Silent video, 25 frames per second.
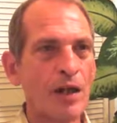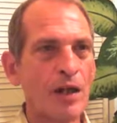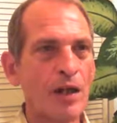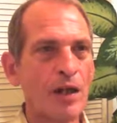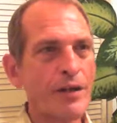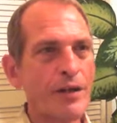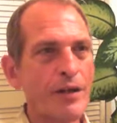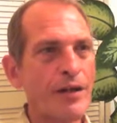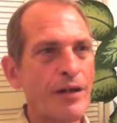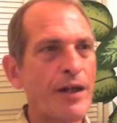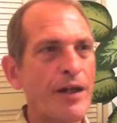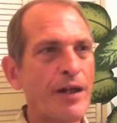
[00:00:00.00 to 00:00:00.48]

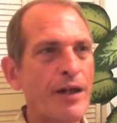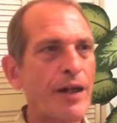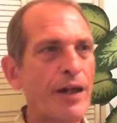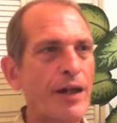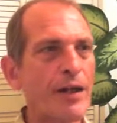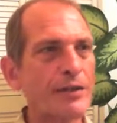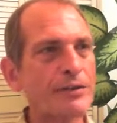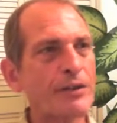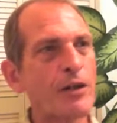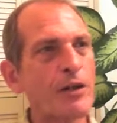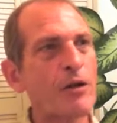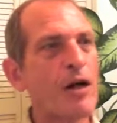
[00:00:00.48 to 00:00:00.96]
yeah,
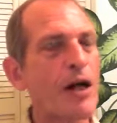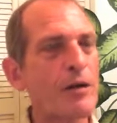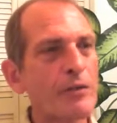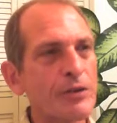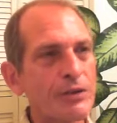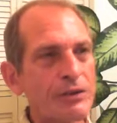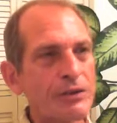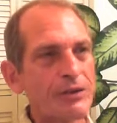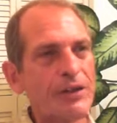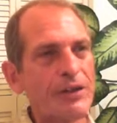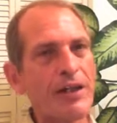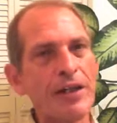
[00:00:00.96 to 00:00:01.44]
so I
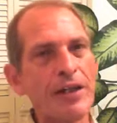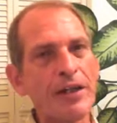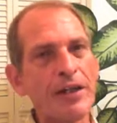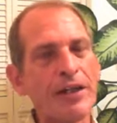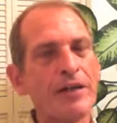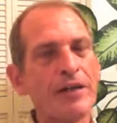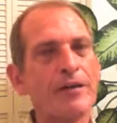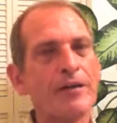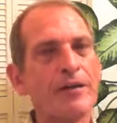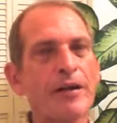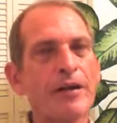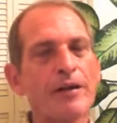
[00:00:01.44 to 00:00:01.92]
was
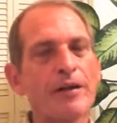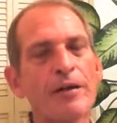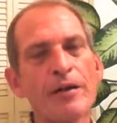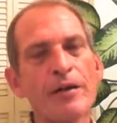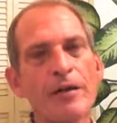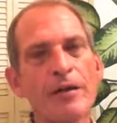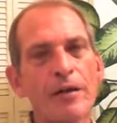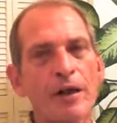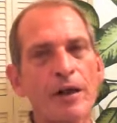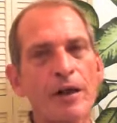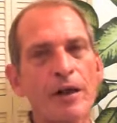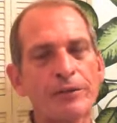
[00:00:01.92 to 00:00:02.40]
thinking
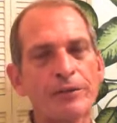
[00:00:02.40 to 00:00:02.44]
that